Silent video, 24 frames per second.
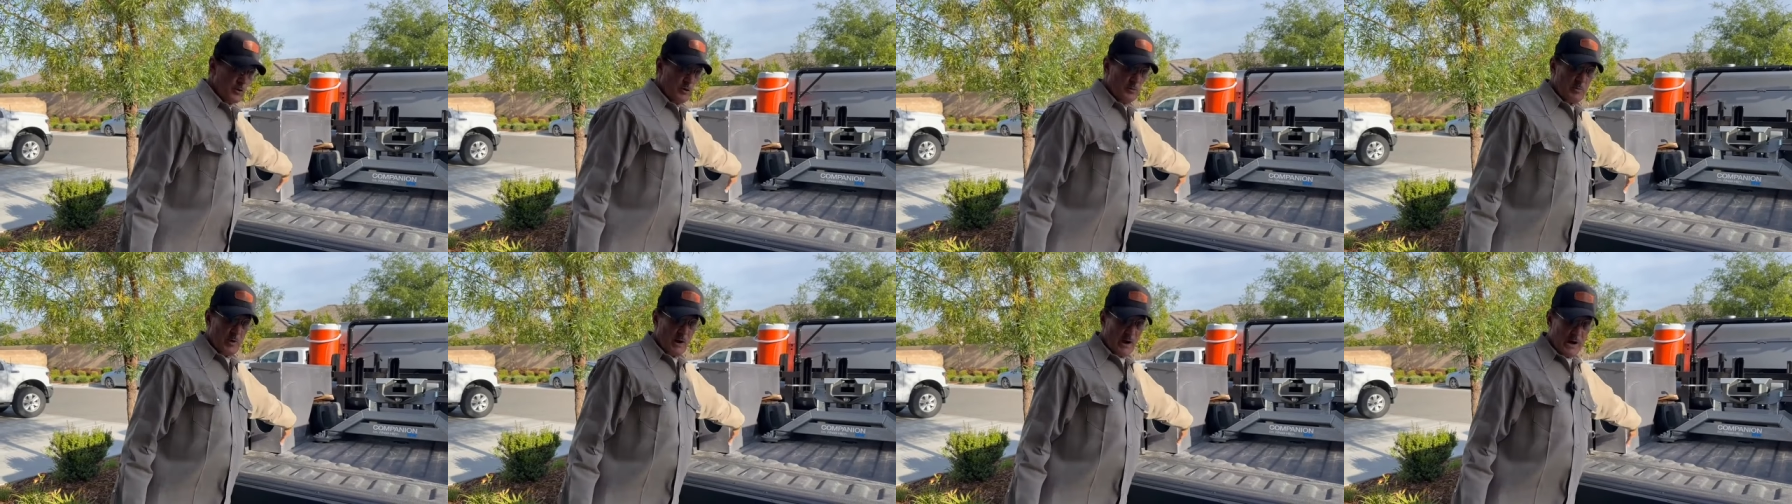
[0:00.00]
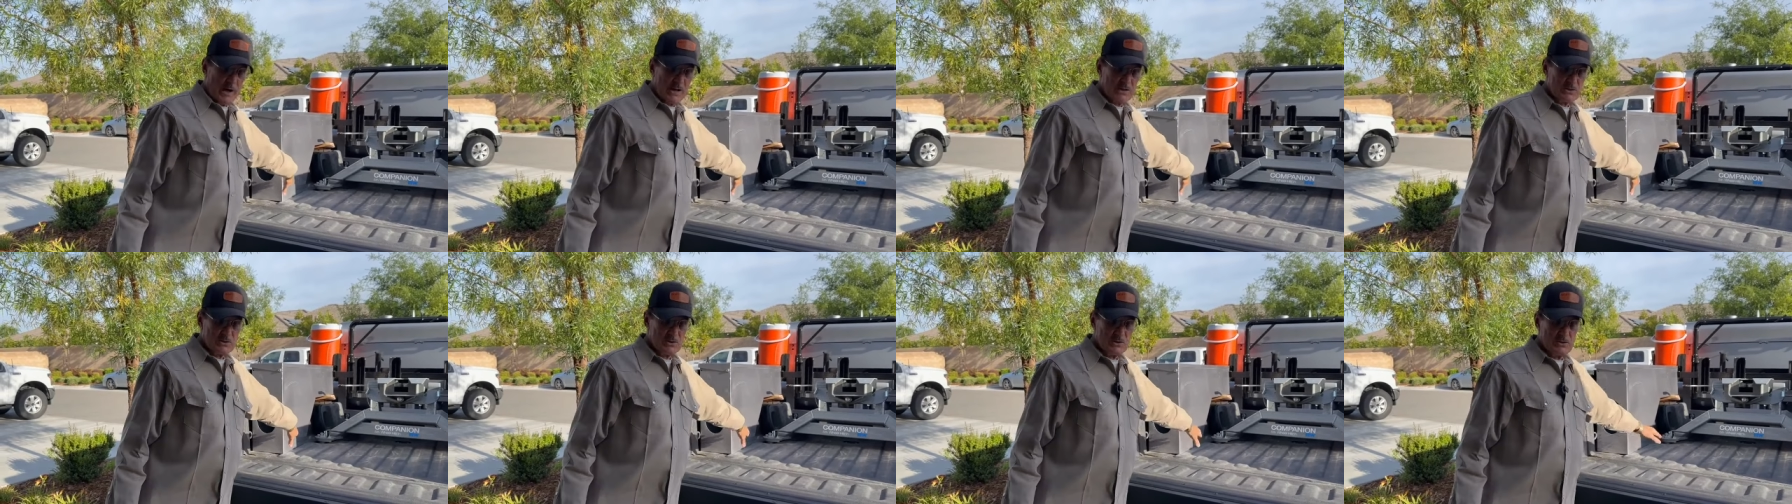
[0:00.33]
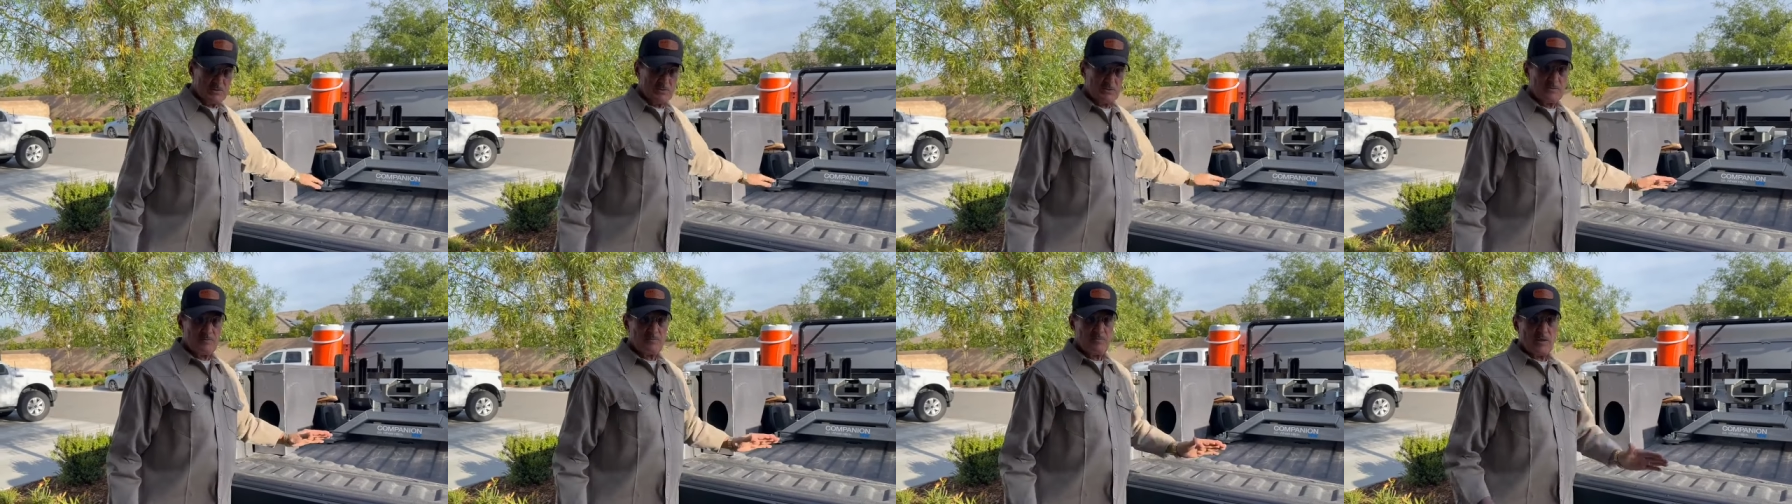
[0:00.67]
the
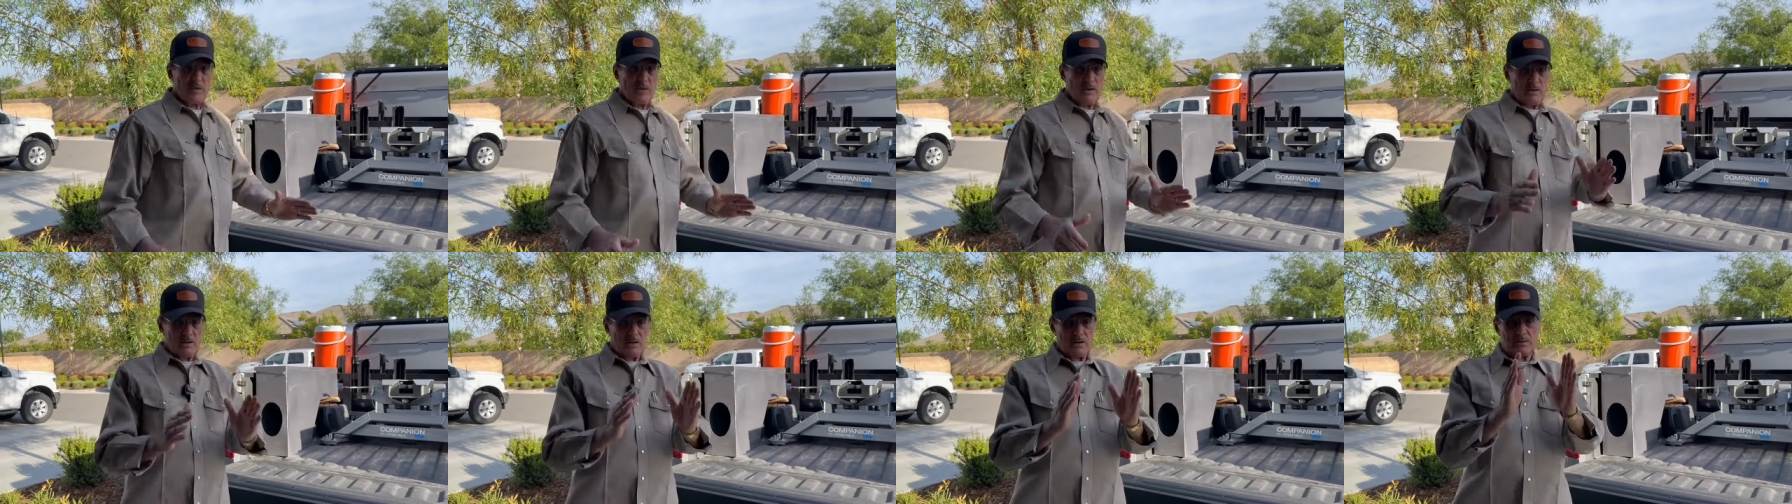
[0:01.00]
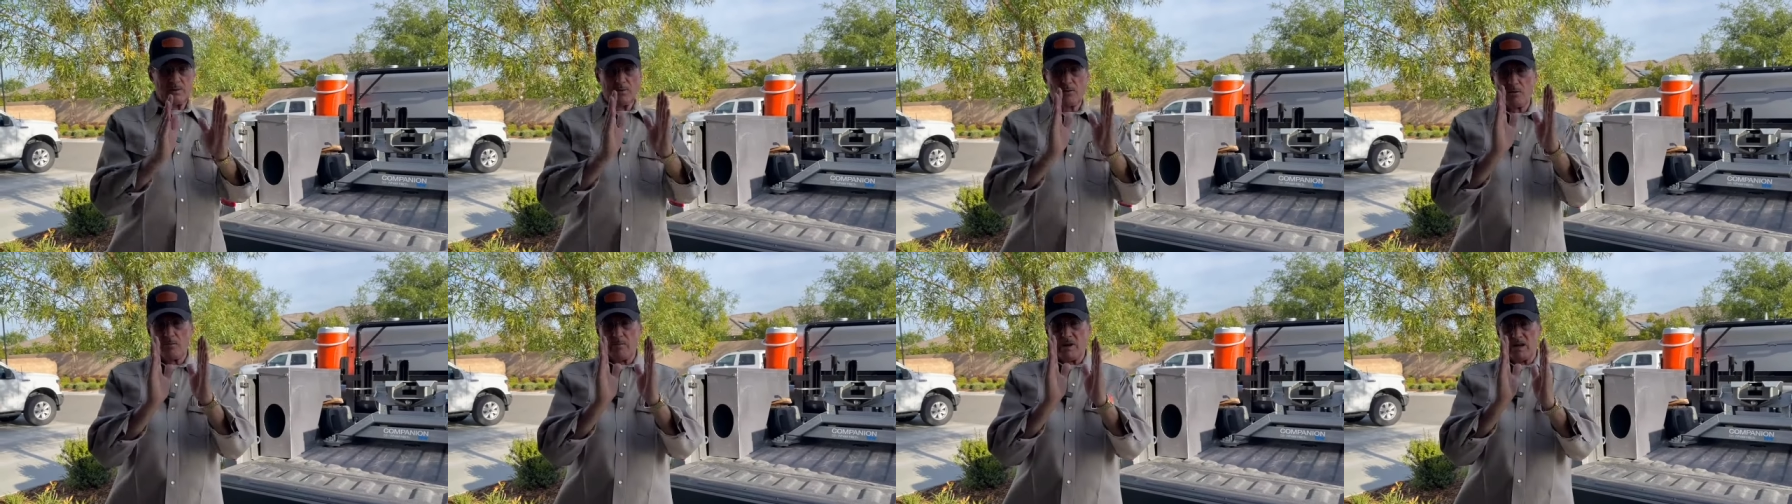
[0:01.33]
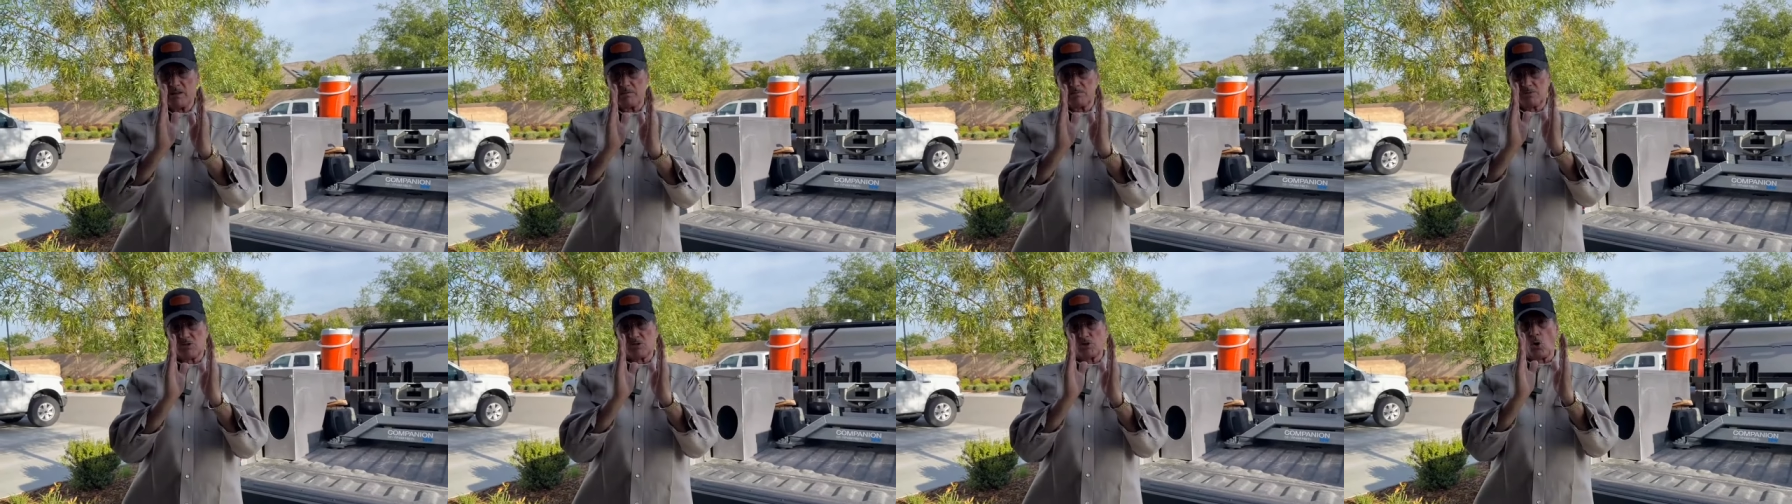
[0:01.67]
positive, and they were
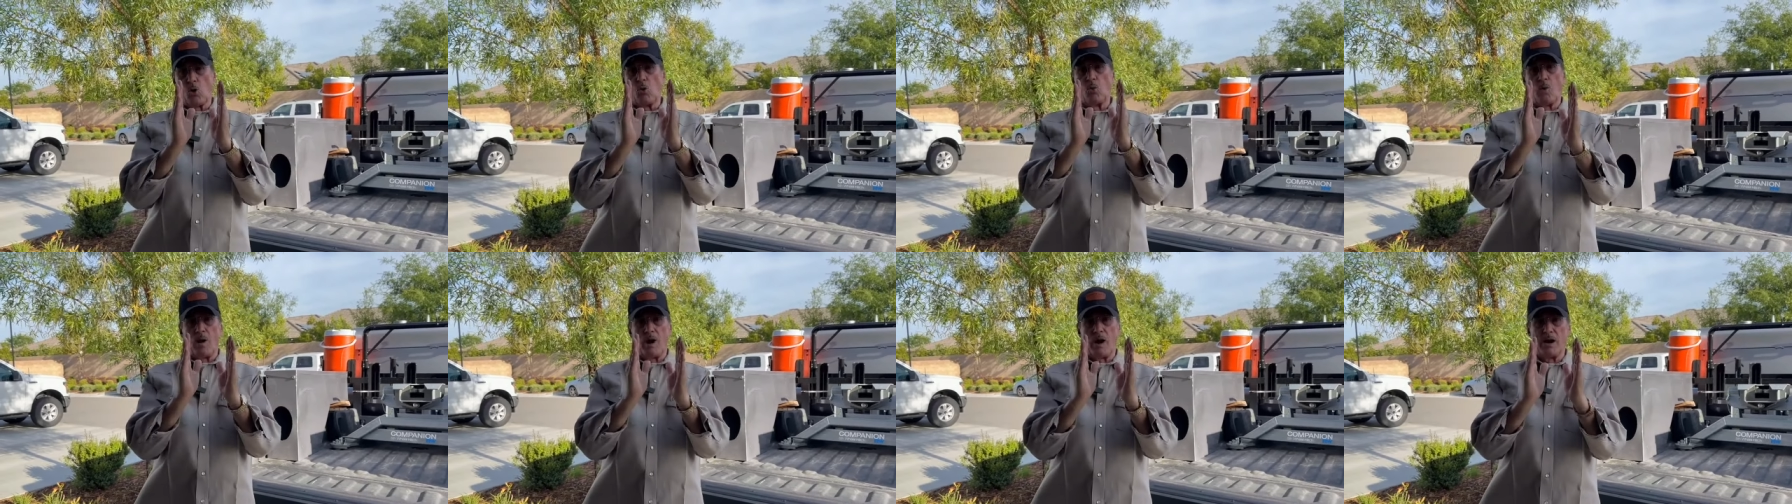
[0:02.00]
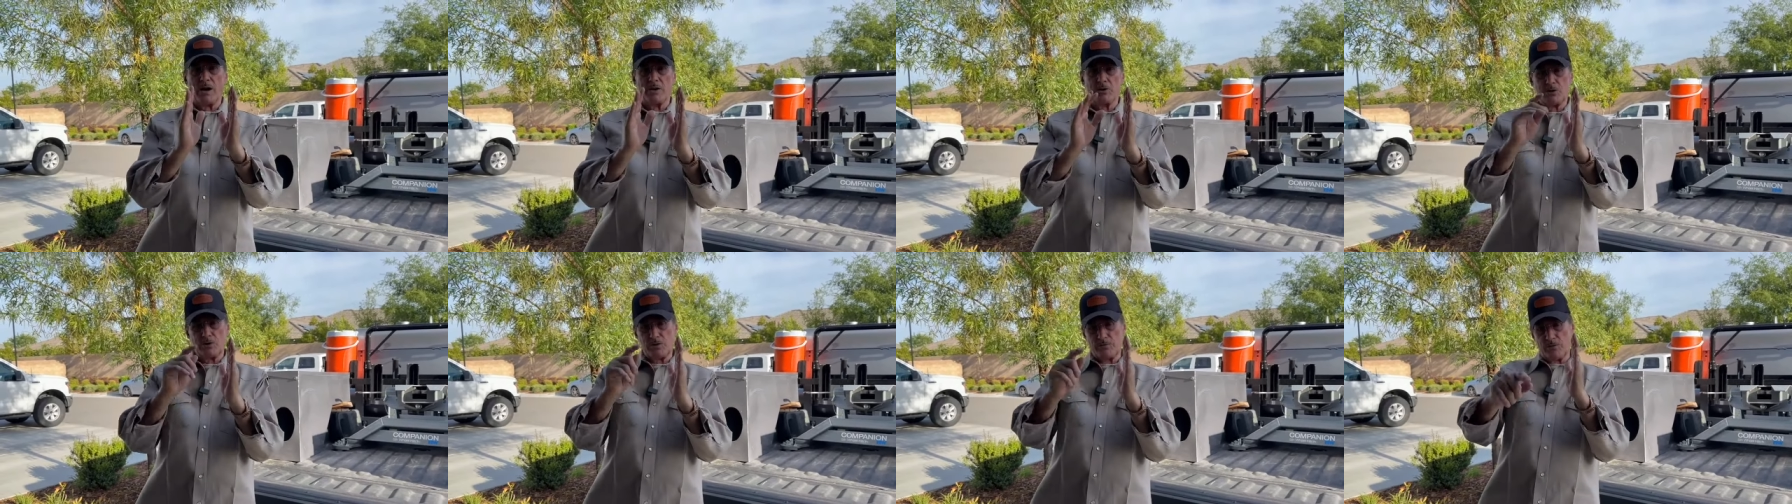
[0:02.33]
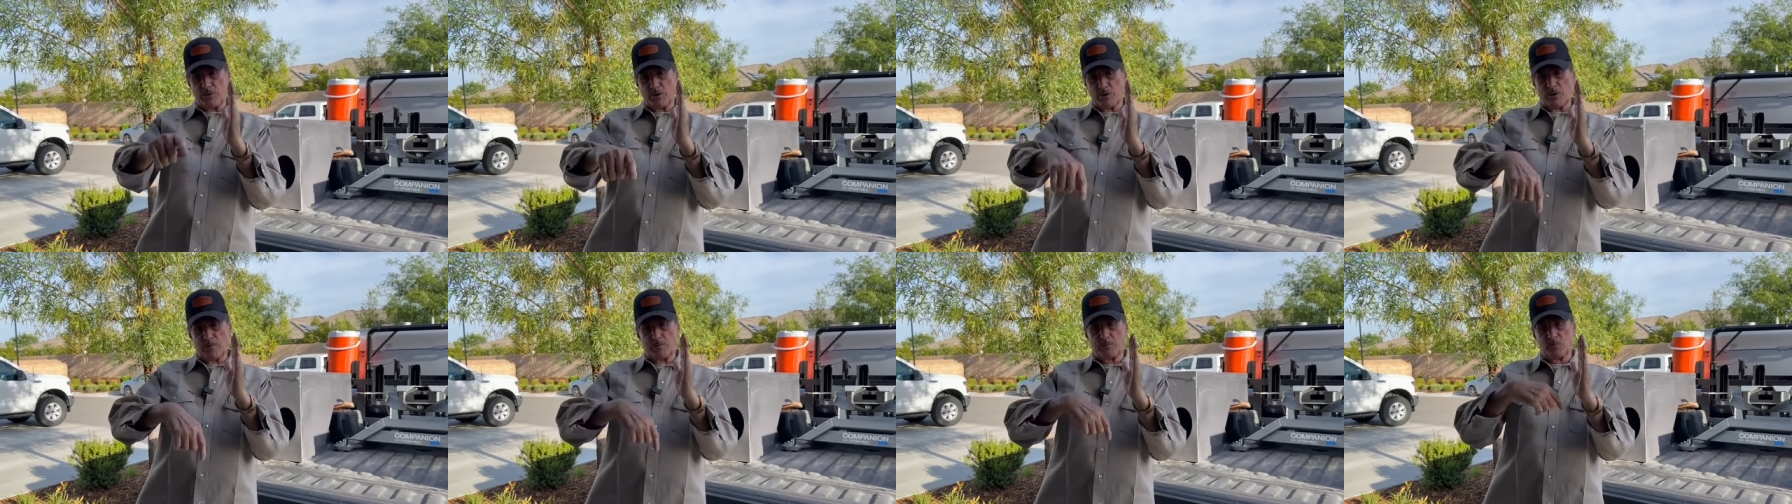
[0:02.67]
about so wide you can
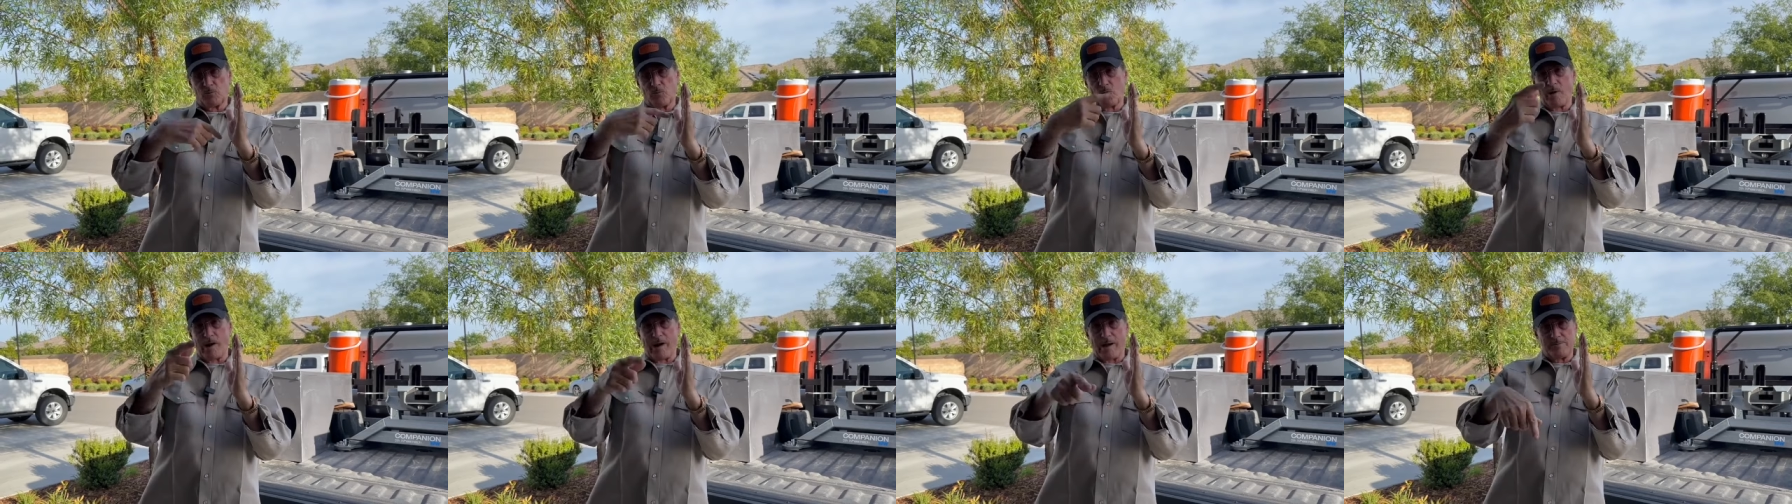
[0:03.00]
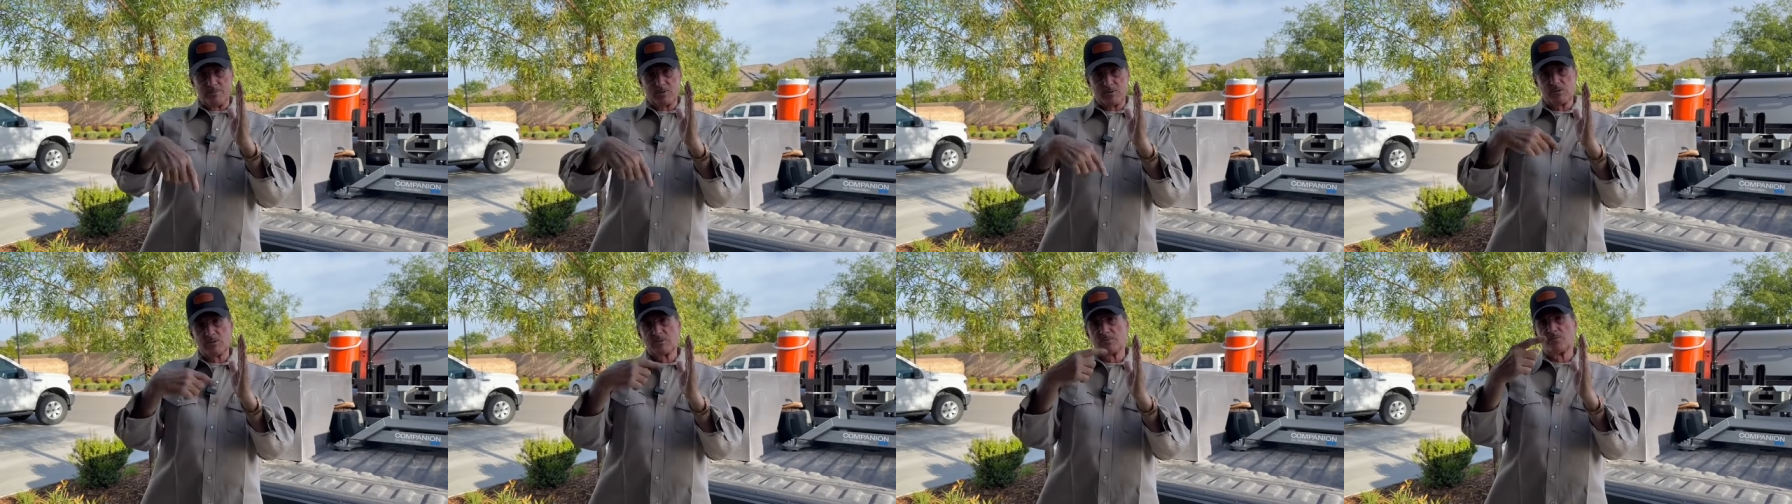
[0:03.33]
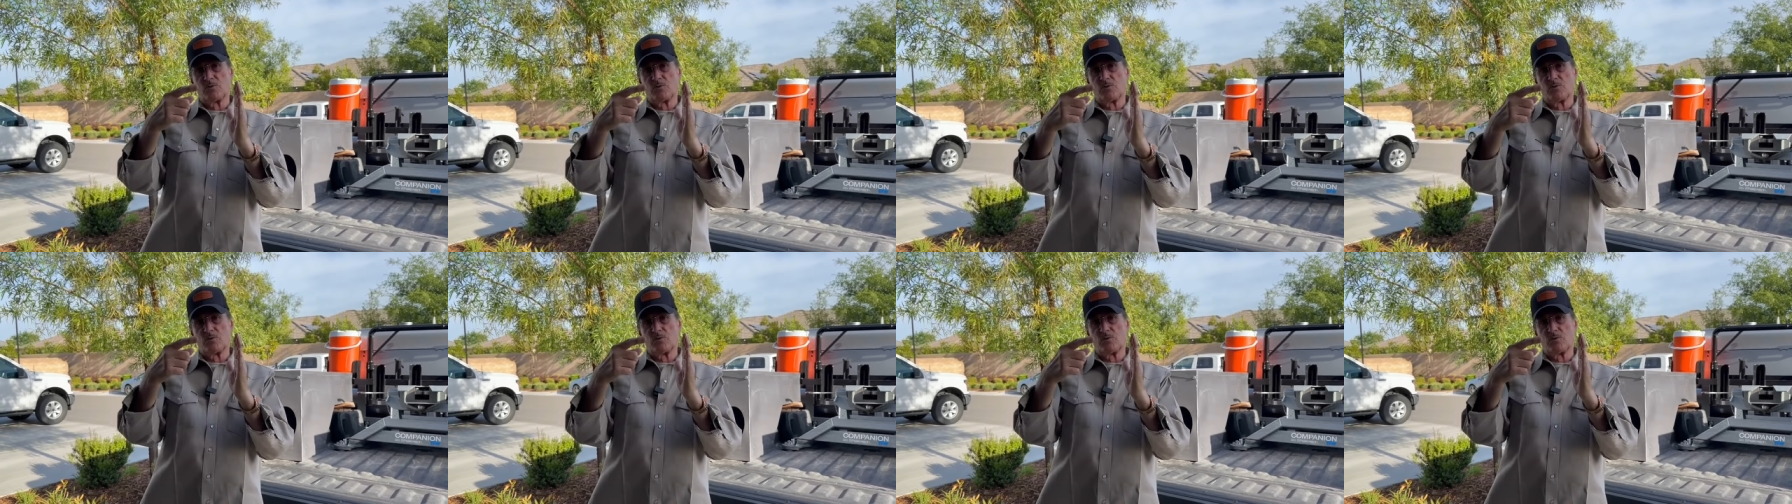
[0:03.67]
figure up the reps